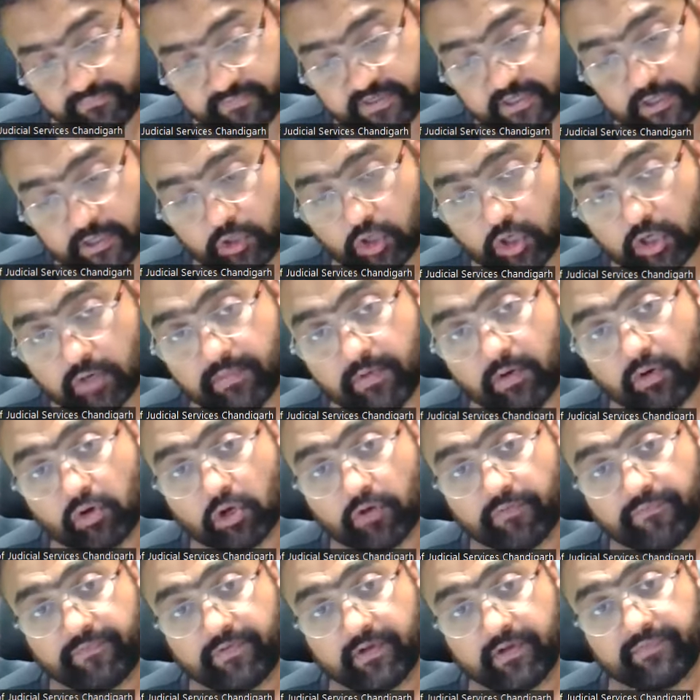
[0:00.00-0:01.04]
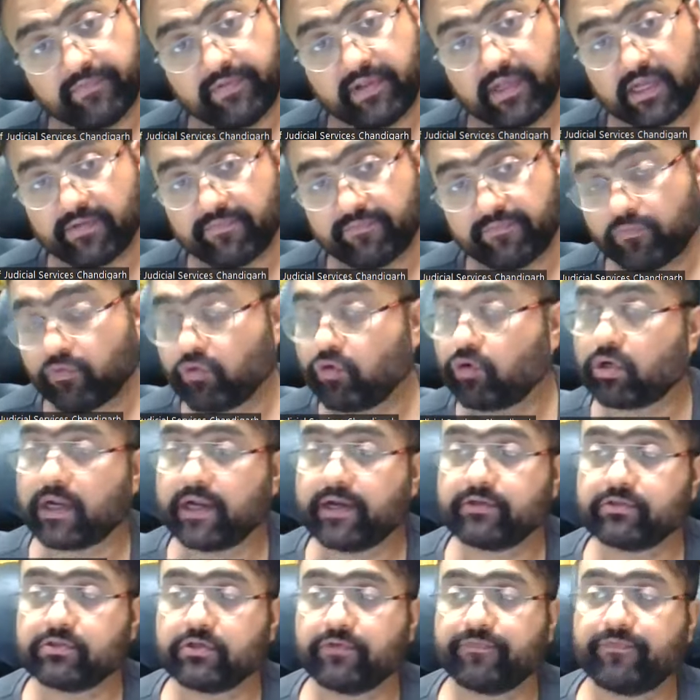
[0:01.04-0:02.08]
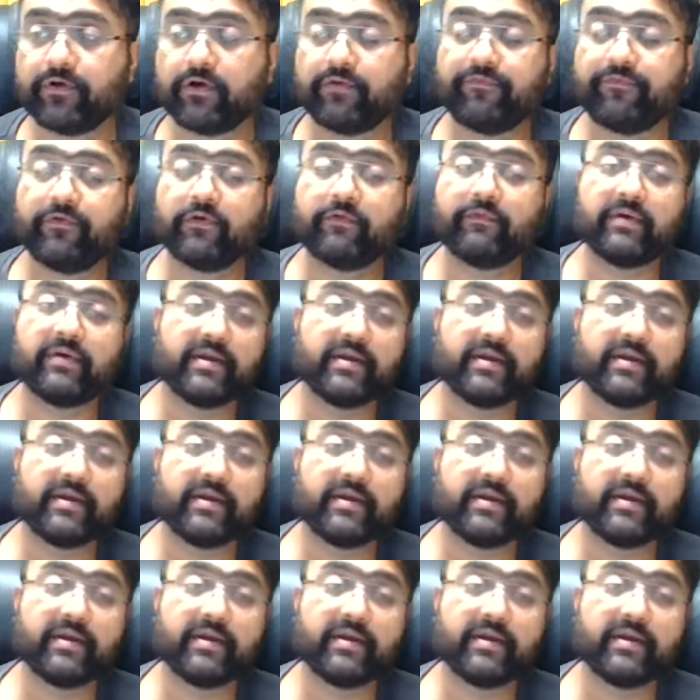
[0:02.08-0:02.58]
when I talk about offer, we have two kinds of offer.